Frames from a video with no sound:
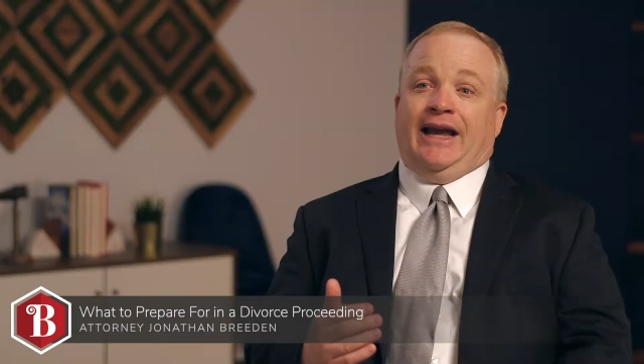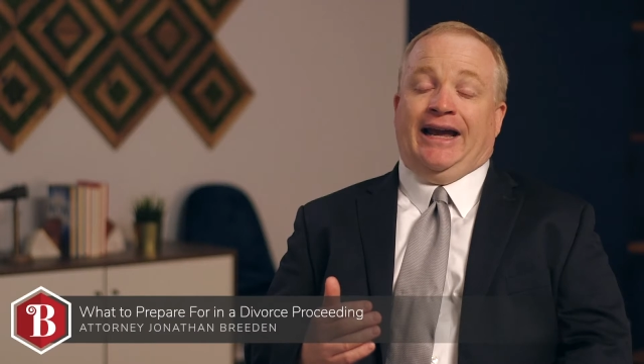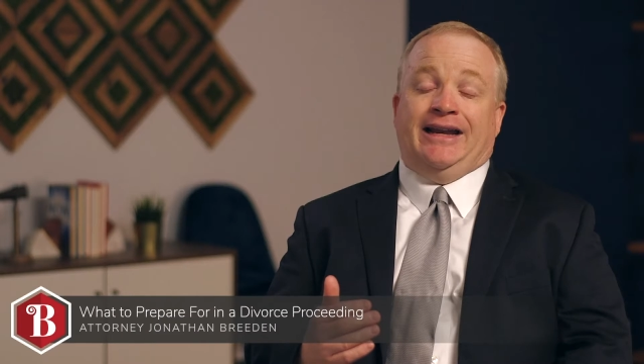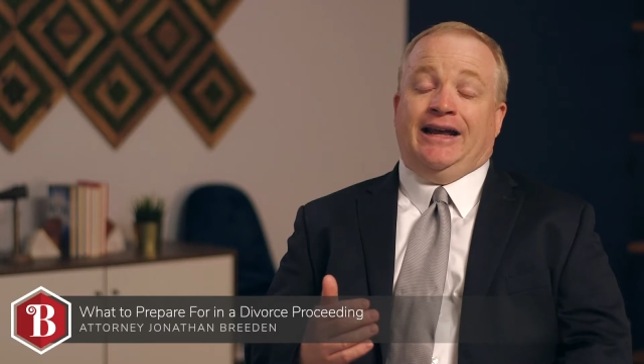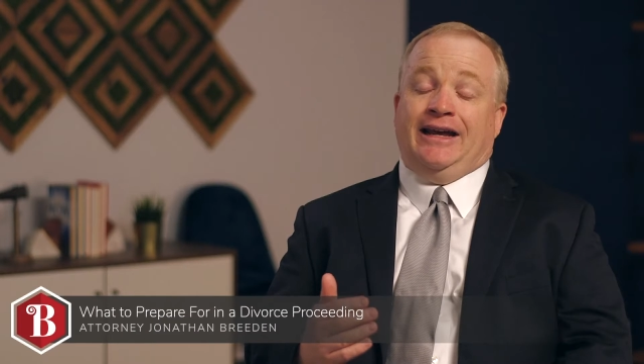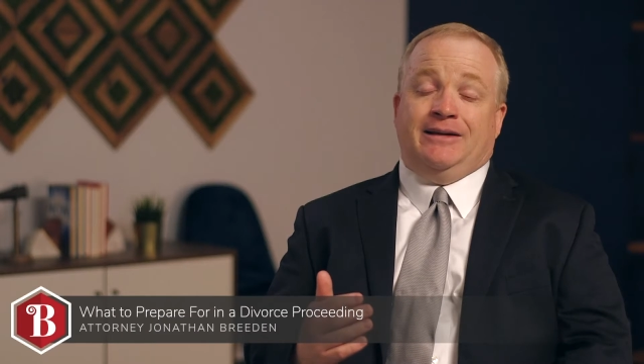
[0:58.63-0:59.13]

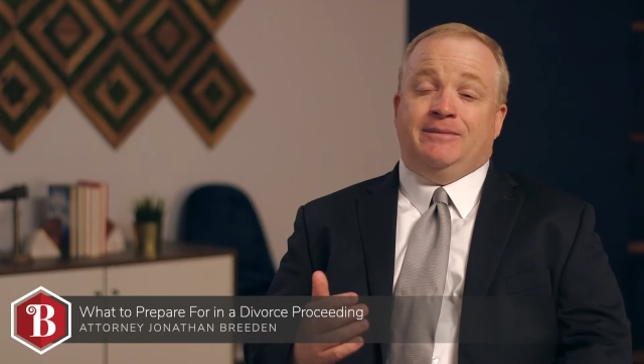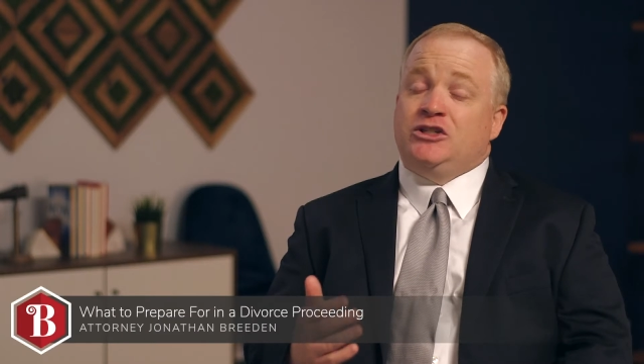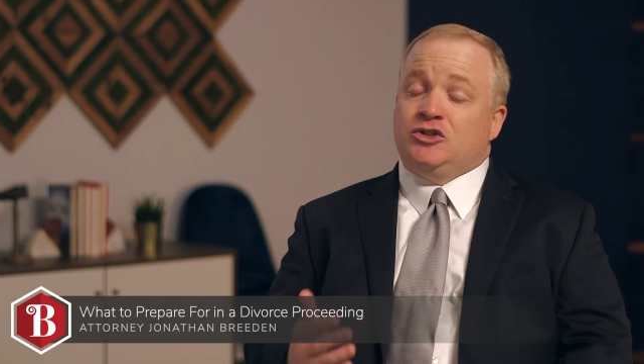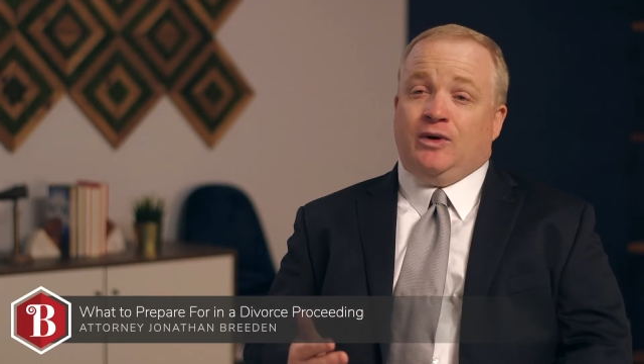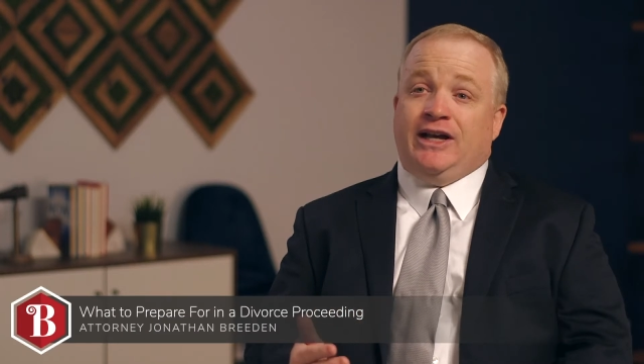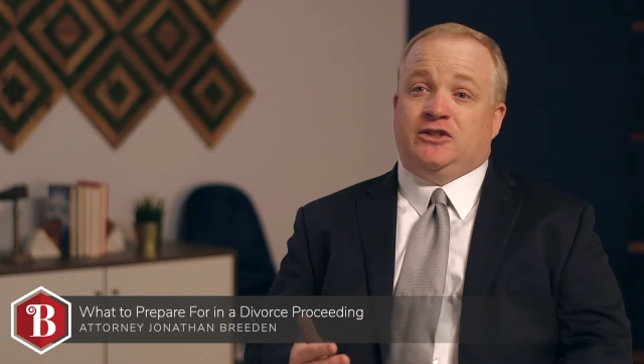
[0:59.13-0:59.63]
and it can be
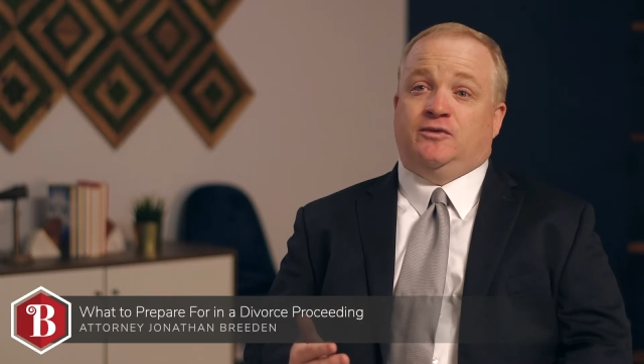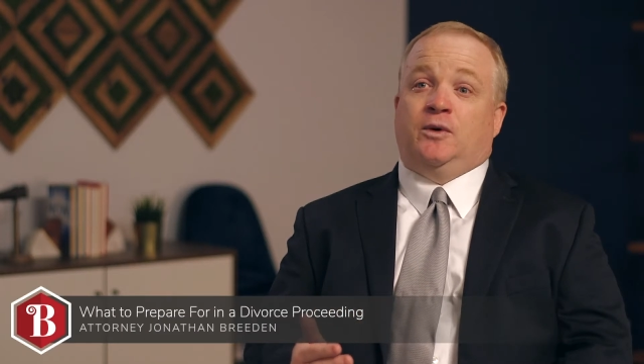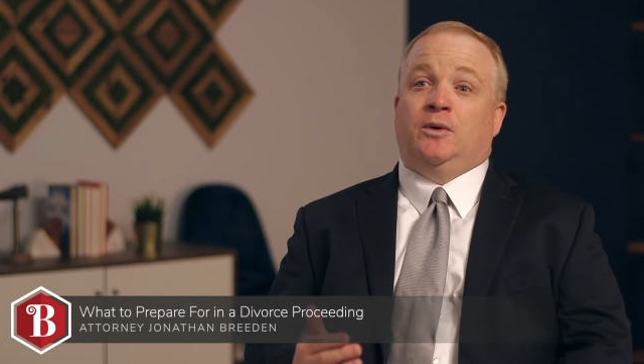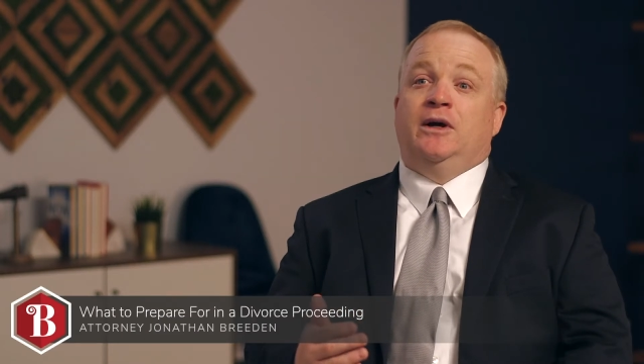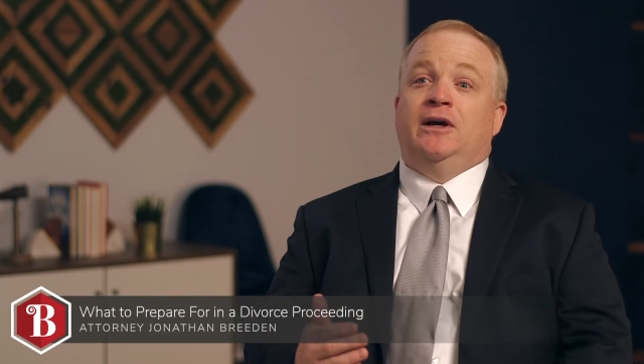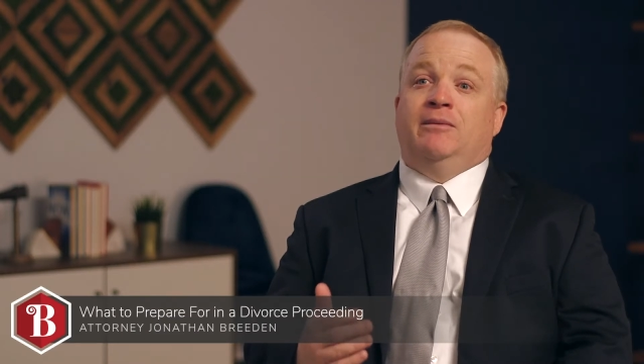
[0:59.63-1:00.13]

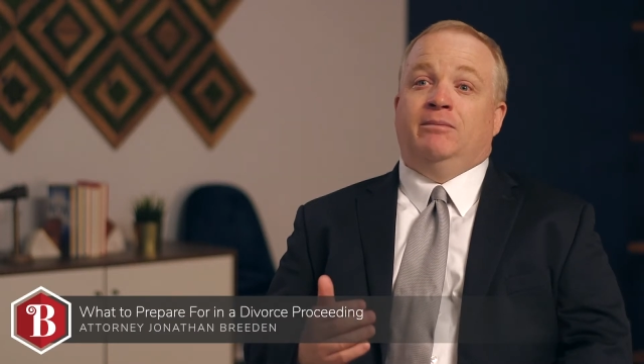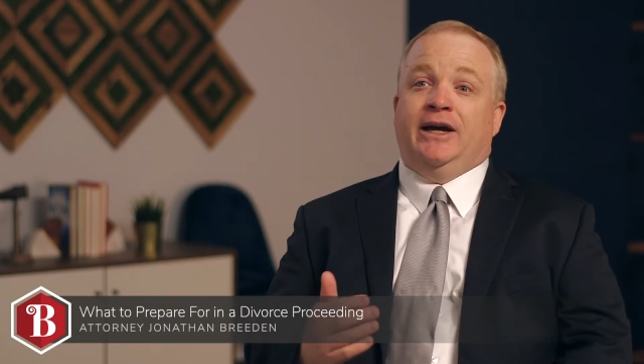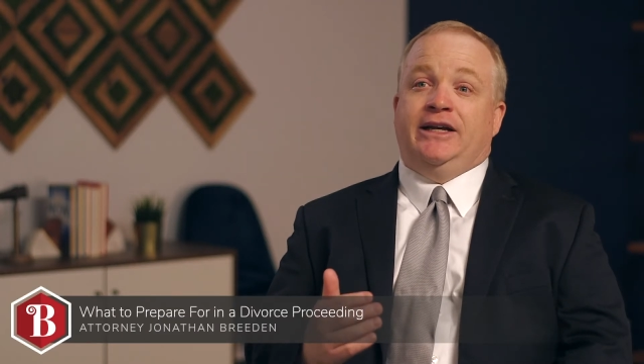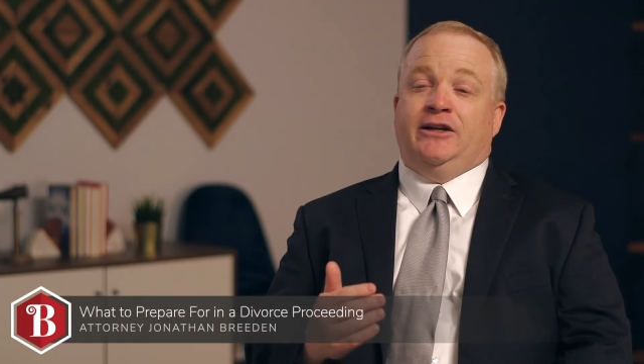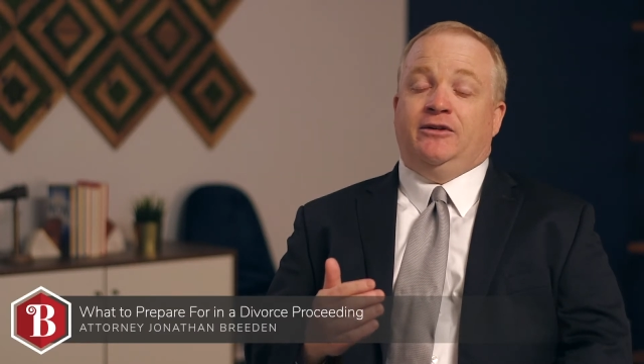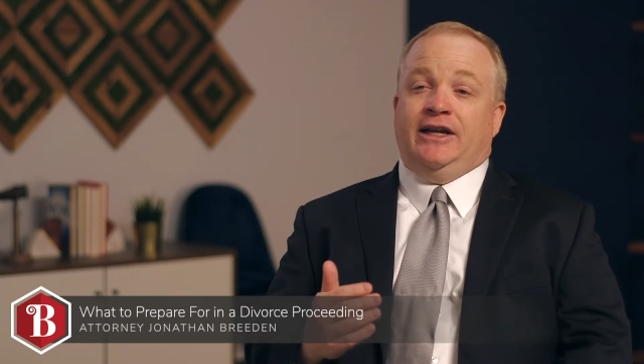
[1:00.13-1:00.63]
stressful,
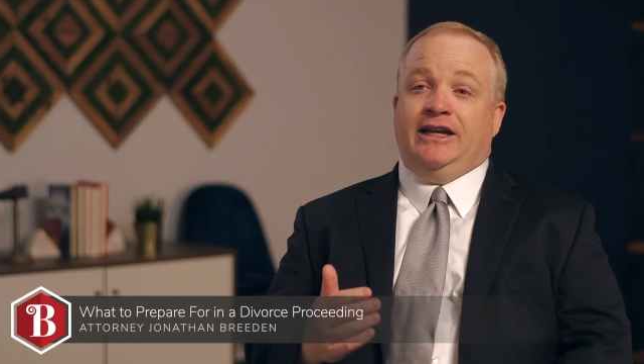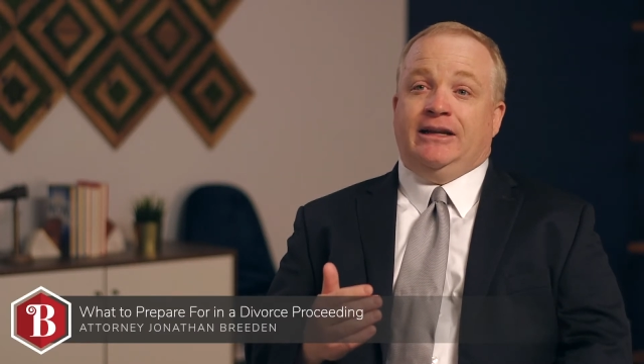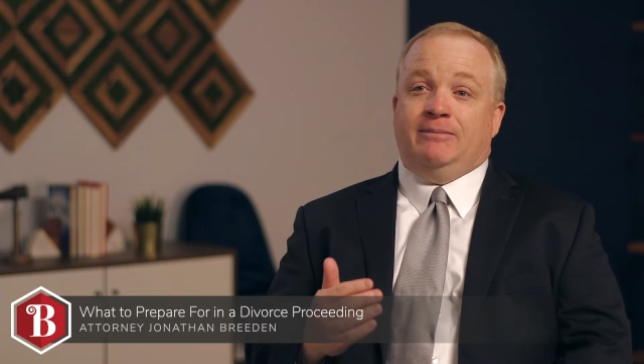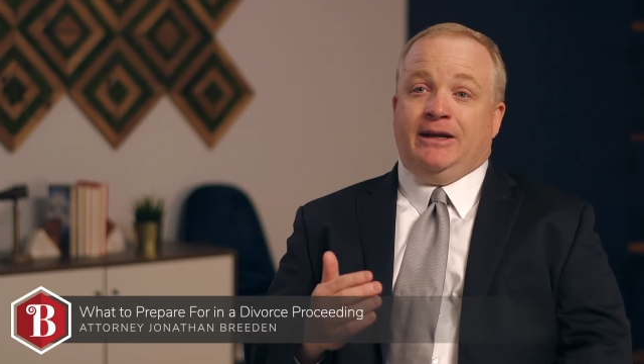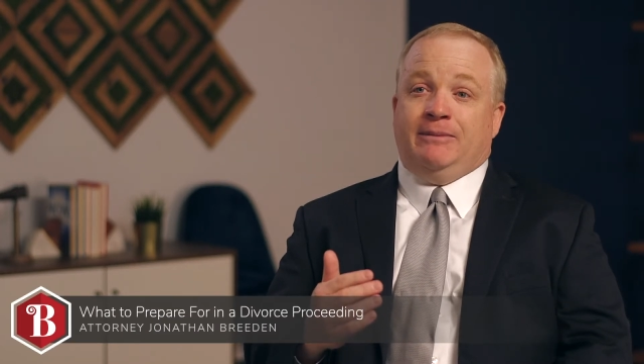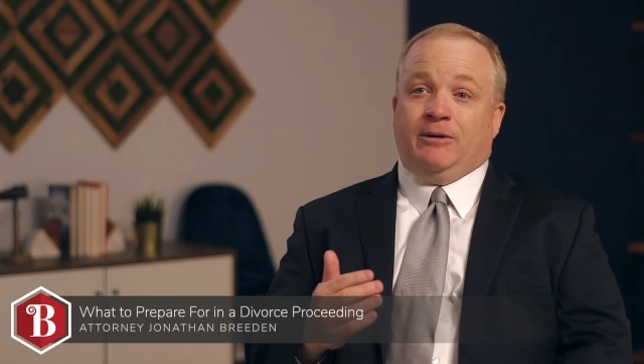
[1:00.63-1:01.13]
but you need
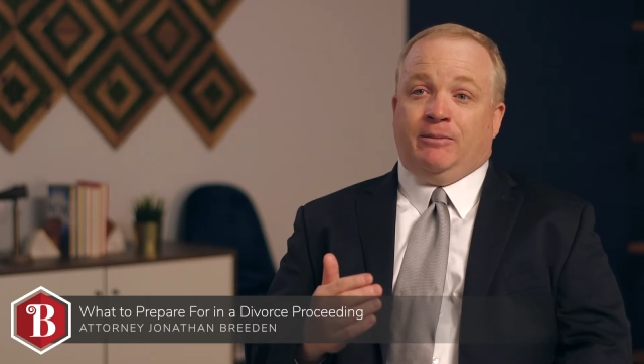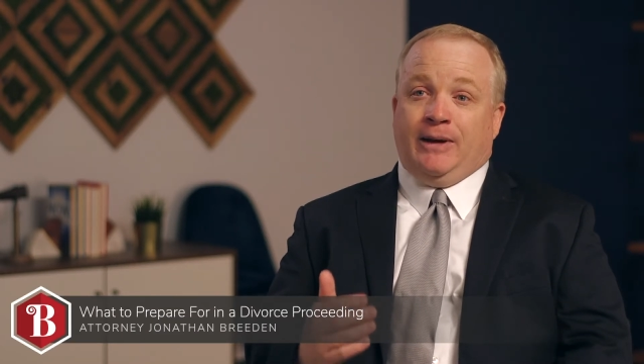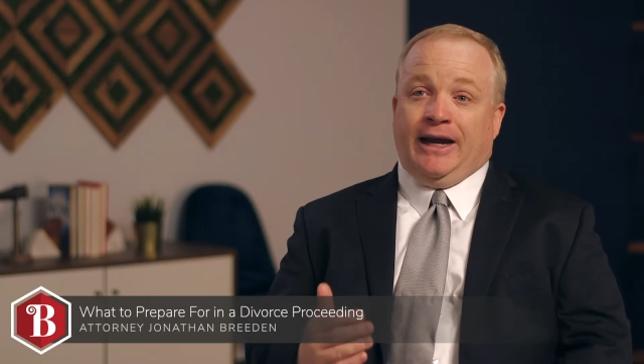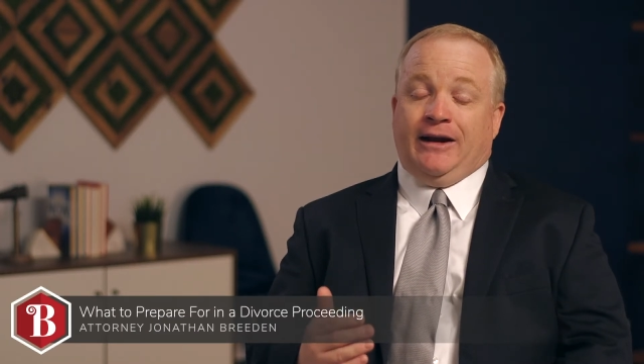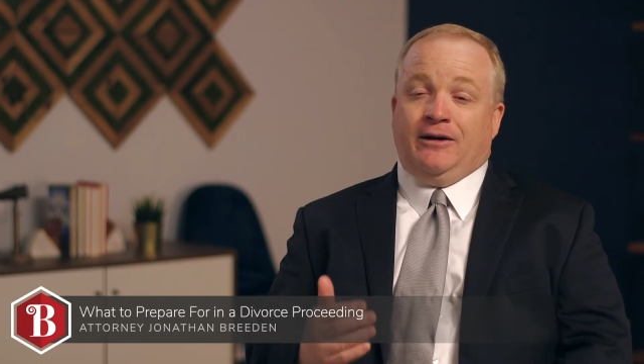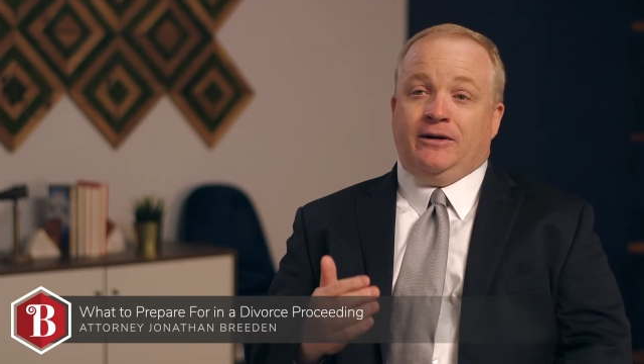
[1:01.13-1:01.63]
to be
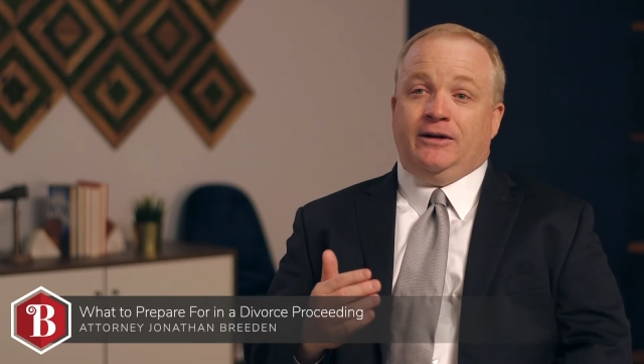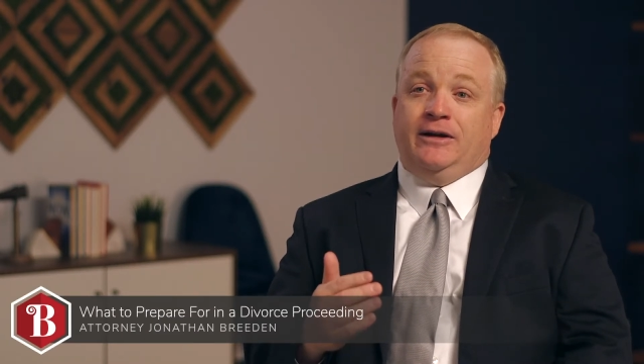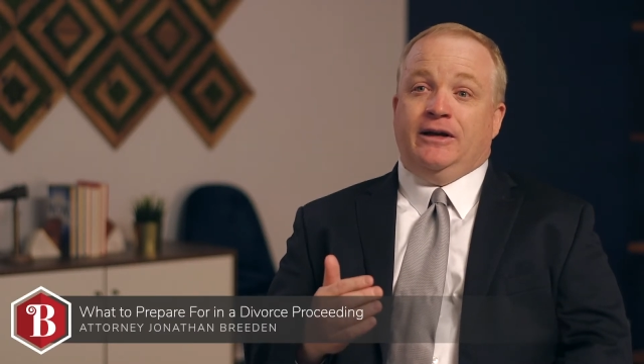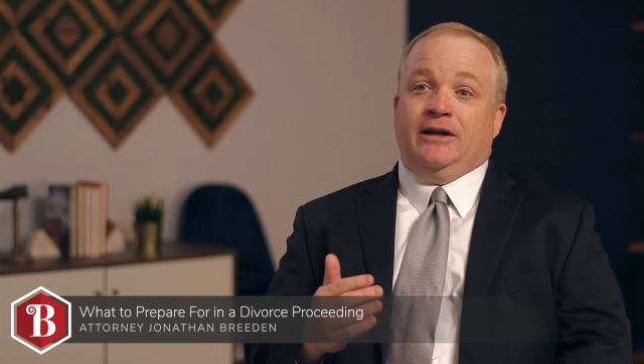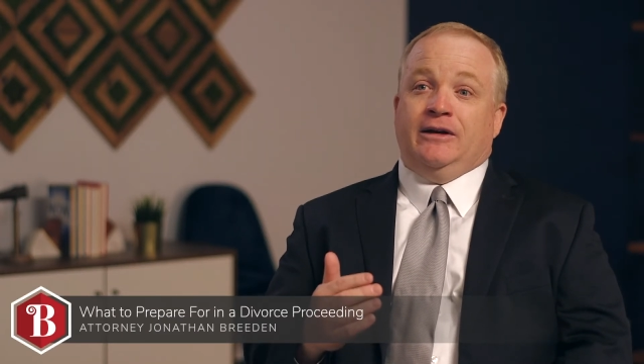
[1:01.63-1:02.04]
prepared